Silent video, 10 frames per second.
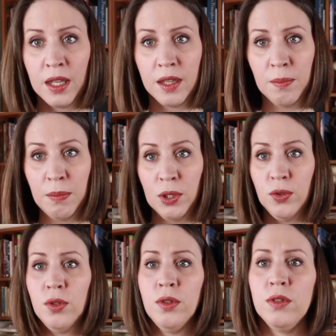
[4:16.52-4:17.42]
the
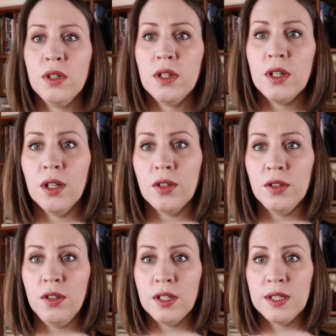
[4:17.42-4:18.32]
blue color.
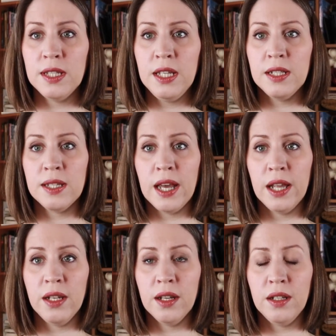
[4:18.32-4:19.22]
You can see it's a
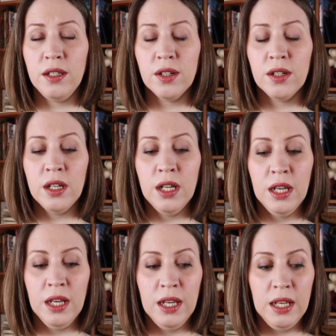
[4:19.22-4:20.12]
hand-dyed yarn.
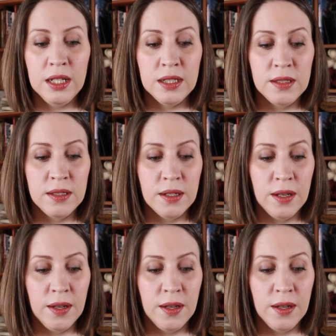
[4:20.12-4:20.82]
It's